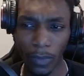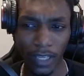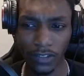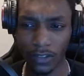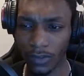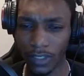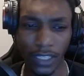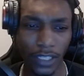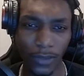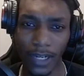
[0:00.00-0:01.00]
basic run
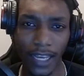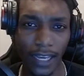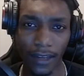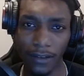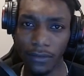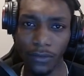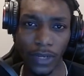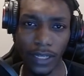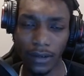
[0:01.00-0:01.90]
that you would have when